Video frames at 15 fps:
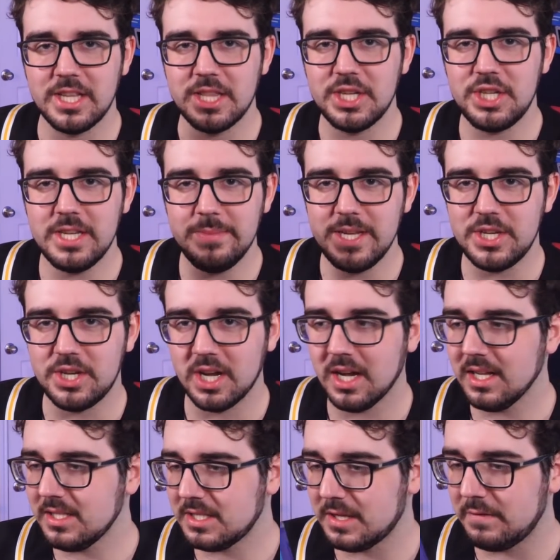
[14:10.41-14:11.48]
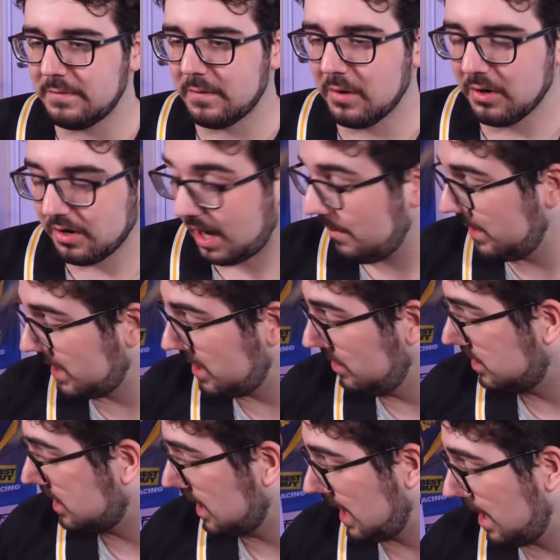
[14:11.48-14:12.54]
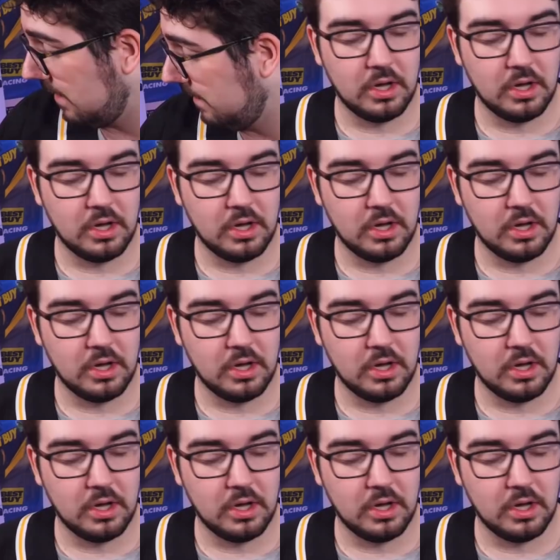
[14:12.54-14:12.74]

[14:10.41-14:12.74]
in the Jimmy Johnson folder. I'll make use of that.